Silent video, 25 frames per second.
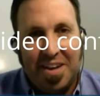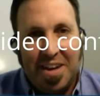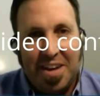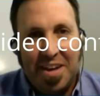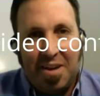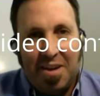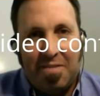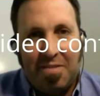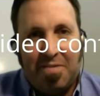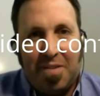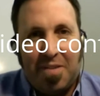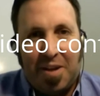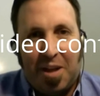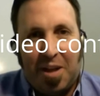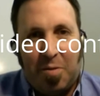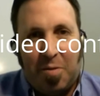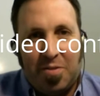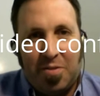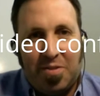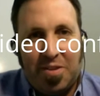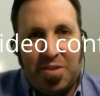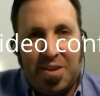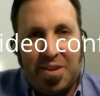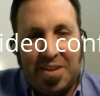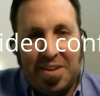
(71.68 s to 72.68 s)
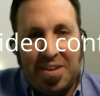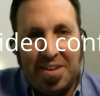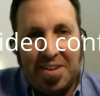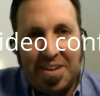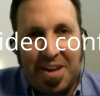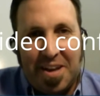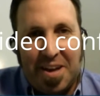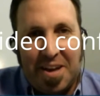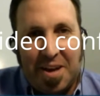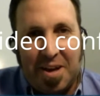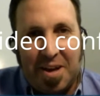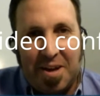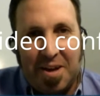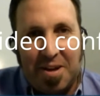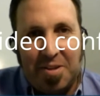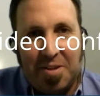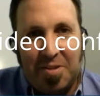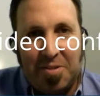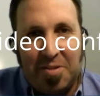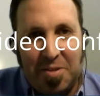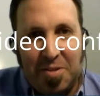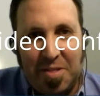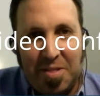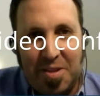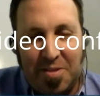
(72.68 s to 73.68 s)
a fellow Aussie
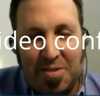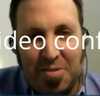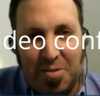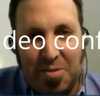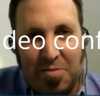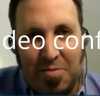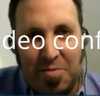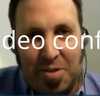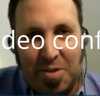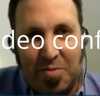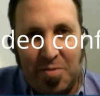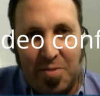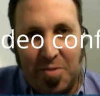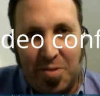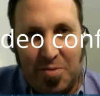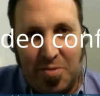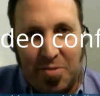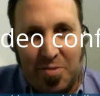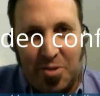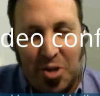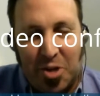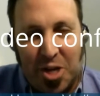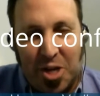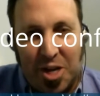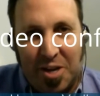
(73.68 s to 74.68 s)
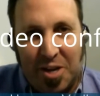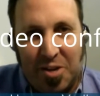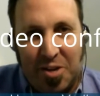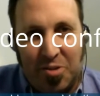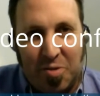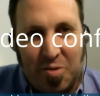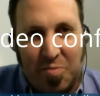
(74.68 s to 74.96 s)
doing this sort of interviews for a change.